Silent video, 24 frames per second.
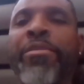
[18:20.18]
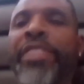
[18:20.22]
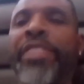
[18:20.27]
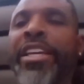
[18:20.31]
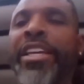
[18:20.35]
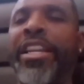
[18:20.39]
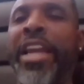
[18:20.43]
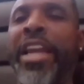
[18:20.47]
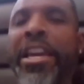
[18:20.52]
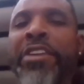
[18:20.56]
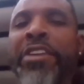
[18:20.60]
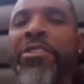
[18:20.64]
but
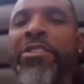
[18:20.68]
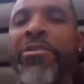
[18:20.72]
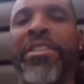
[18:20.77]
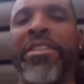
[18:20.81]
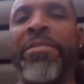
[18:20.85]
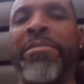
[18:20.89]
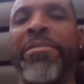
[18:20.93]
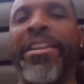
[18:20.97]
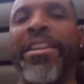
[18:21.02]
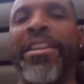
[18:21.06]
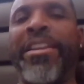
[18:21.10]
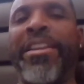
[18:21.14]
they like you.
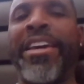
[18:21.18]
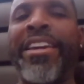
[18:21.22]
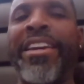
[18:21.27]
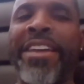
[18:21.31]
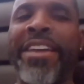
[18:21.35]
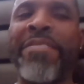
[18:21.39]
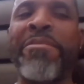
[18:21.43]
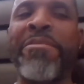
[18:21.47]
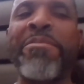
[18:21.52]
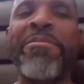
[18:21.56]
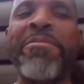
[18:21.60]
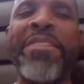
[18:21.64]
And I'm like,
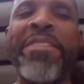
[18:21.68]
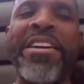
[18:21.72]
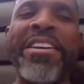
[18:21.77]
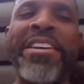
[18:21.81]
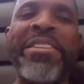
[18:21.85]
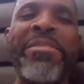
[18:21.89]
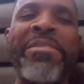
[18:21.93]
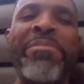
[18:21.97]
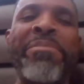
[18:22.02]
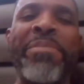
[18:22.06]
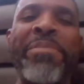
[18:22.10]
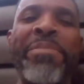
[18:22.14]
I don't know why
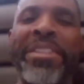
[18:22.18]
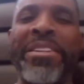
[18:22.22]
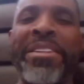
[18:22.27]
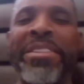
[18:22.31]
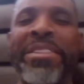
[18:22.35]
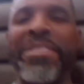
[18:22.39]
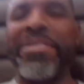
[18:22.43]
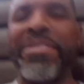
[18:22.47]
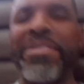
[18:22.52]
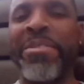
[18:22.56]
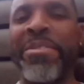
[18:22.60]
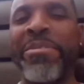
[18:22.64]
either, but
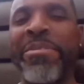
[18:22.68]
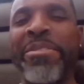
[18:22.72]
you know,